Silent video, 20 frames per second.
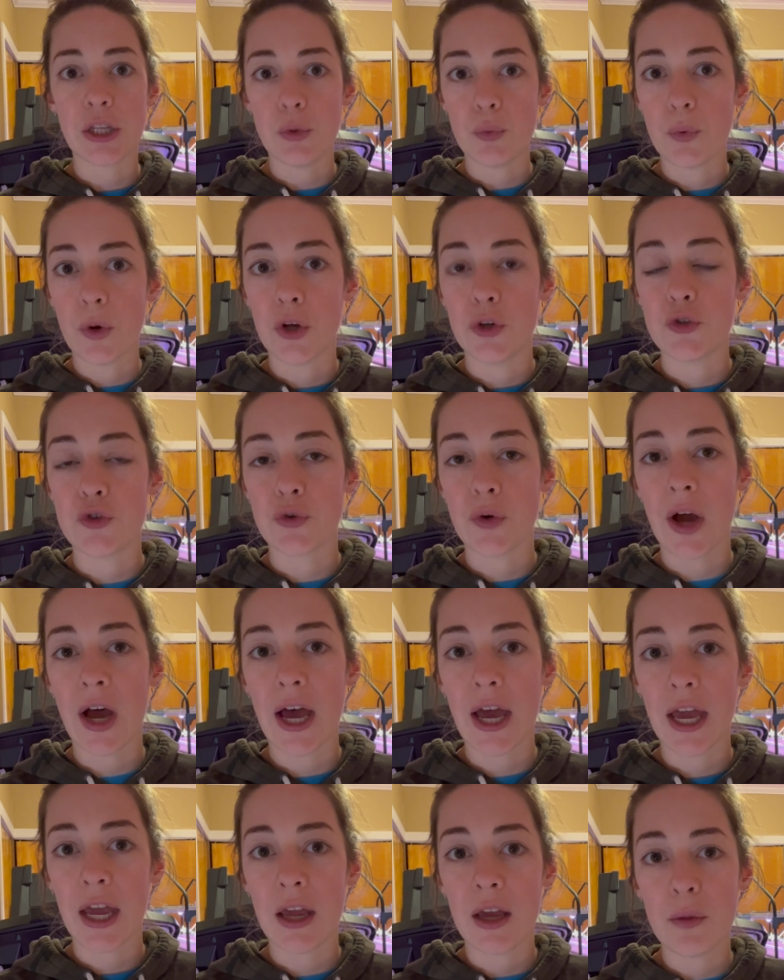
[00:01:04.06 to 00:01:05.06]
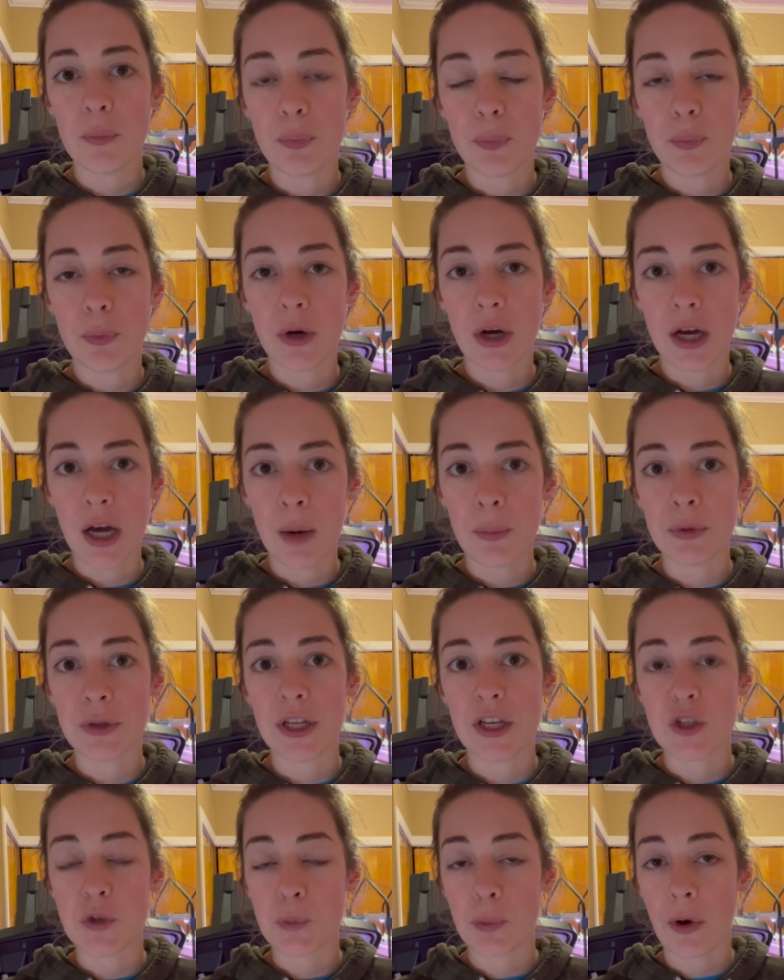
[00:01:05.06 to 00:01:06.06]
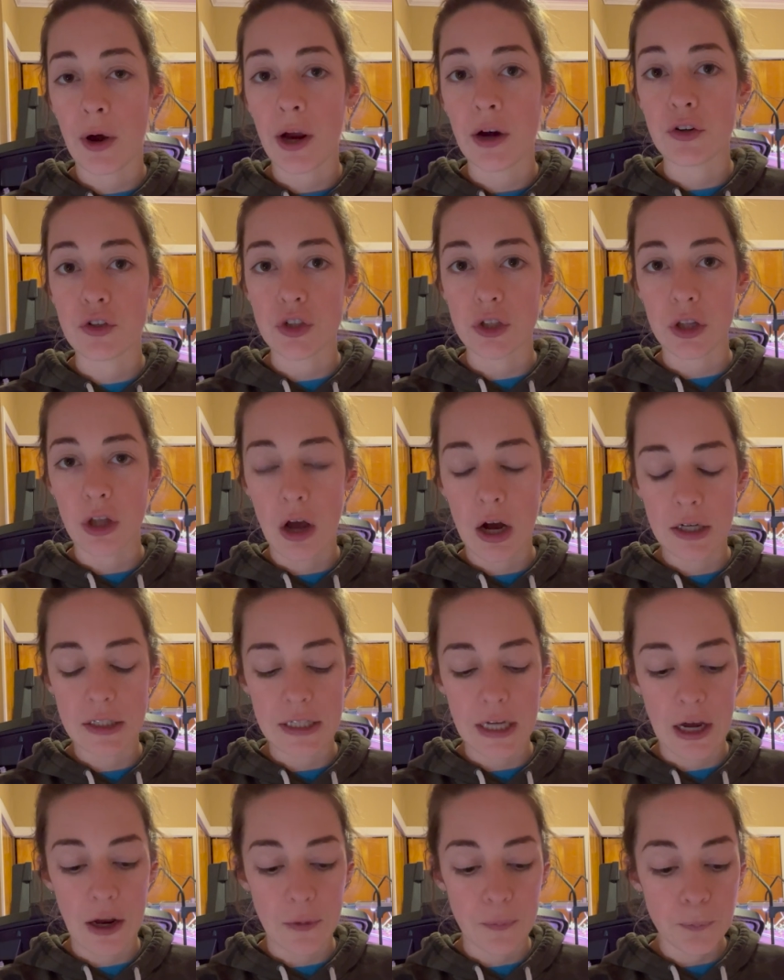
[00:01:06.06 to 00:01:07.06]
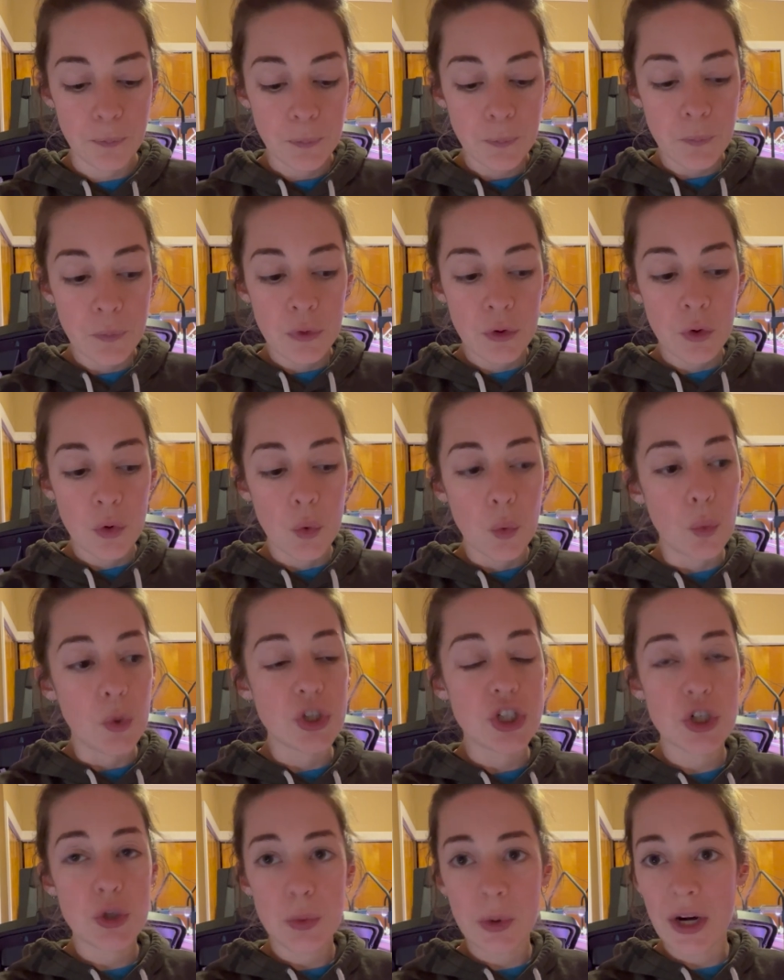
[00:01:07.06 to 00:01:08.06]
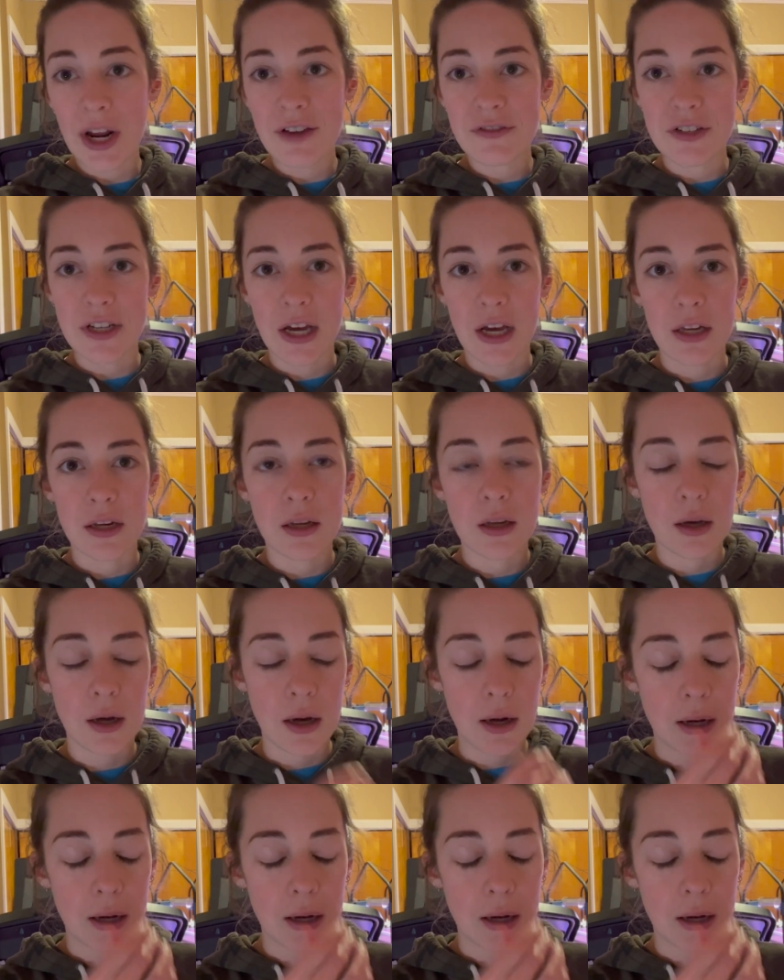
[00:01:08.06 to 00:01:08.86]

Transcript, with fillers: run dry a couple days prior to lockdown, which is what I've done.